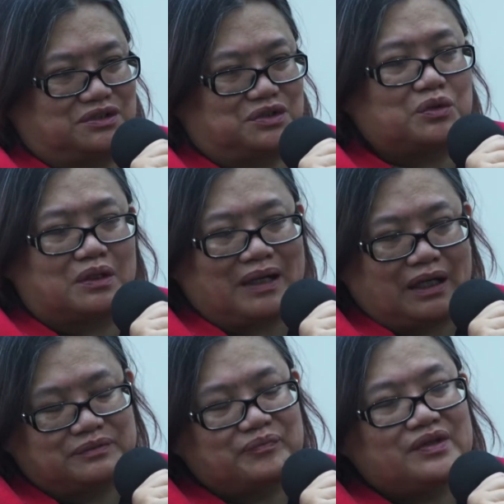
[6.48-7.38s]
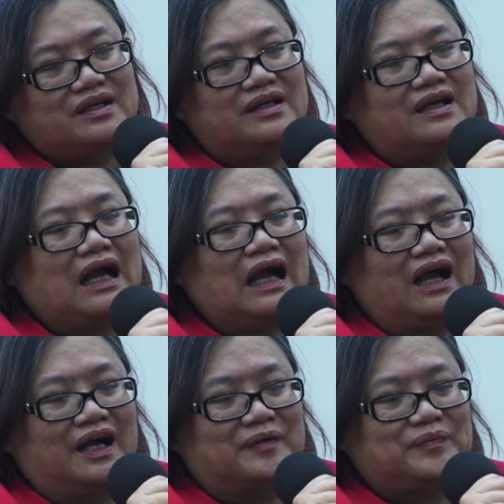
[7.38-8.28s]
talk about
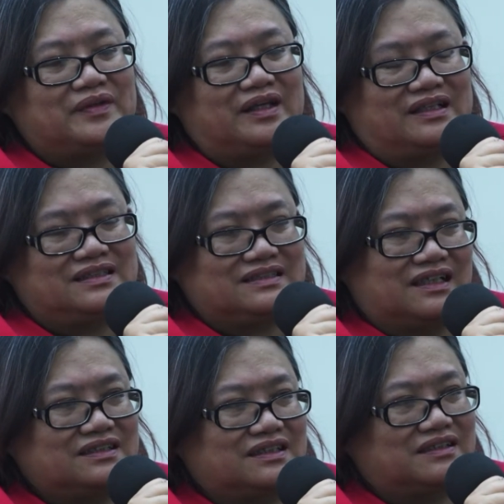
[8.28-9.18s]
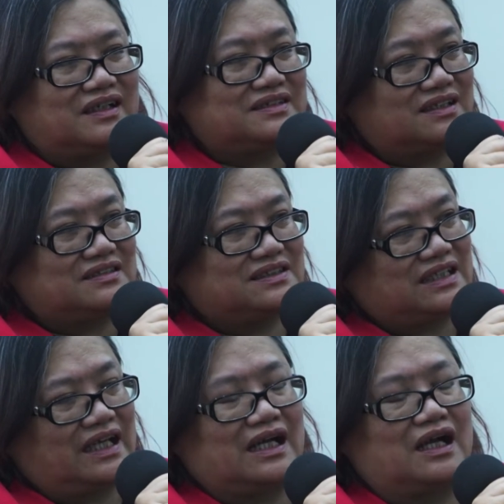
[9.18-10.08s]
is that I started
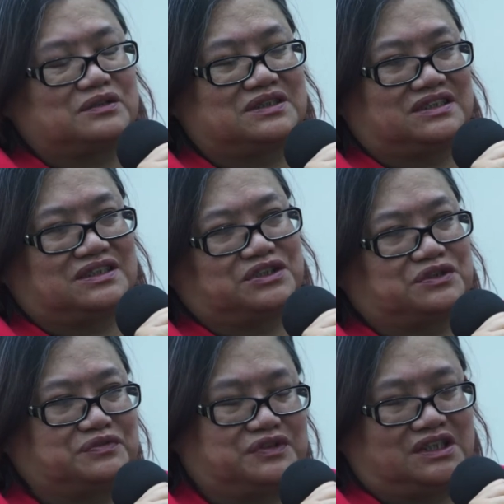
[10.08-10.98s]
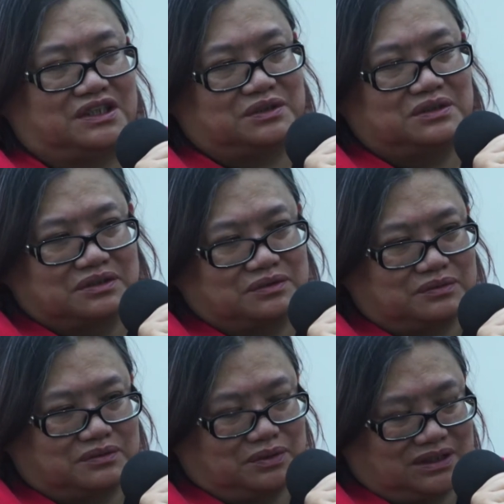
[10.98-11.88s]
saying how Sisters of Frida
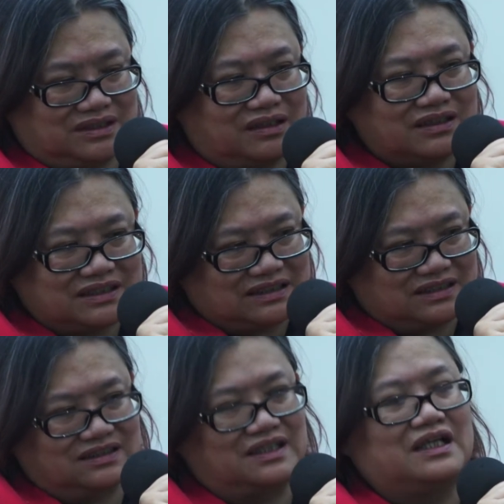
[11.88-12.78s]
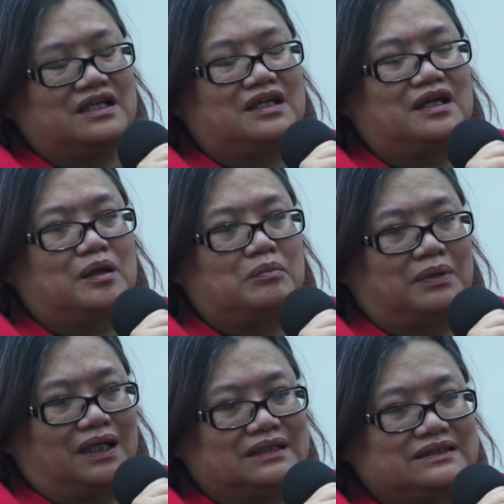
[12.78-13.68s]
was started,
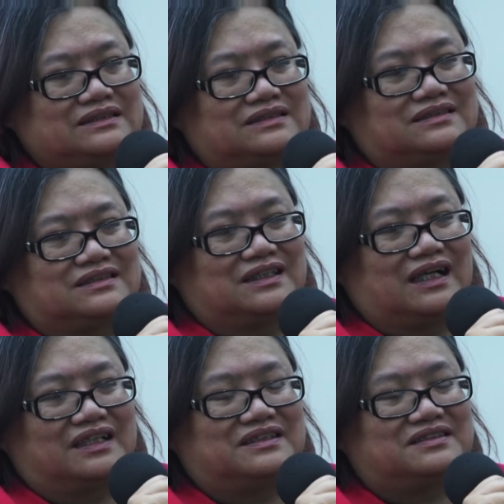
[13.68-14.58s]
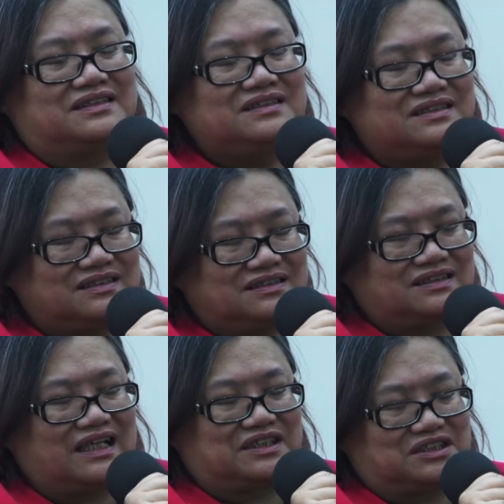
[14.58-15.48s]
but I
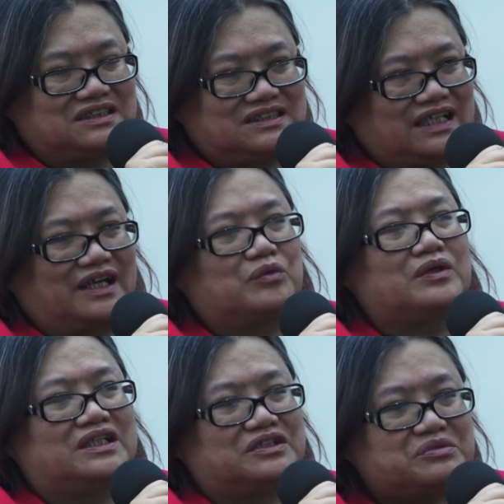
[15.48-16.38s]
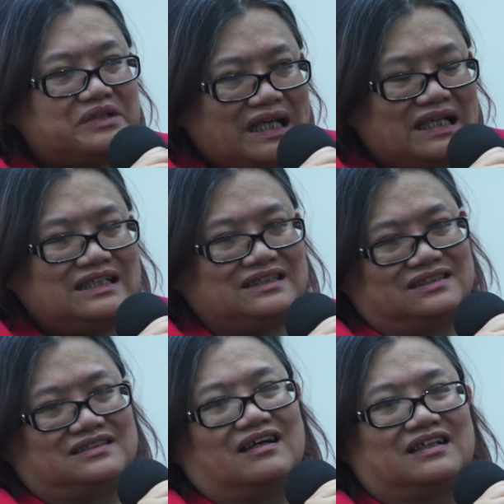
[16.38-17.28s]
didn't actually say it really
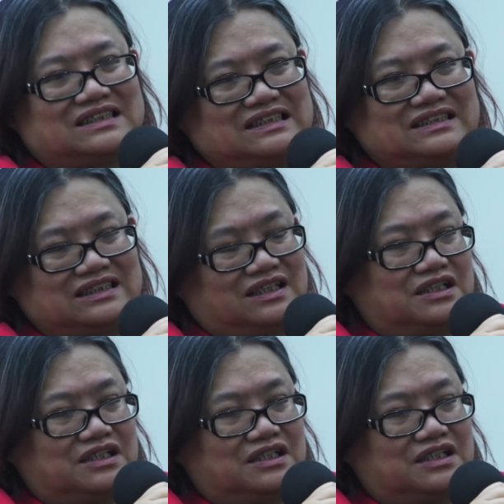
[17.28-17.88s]
started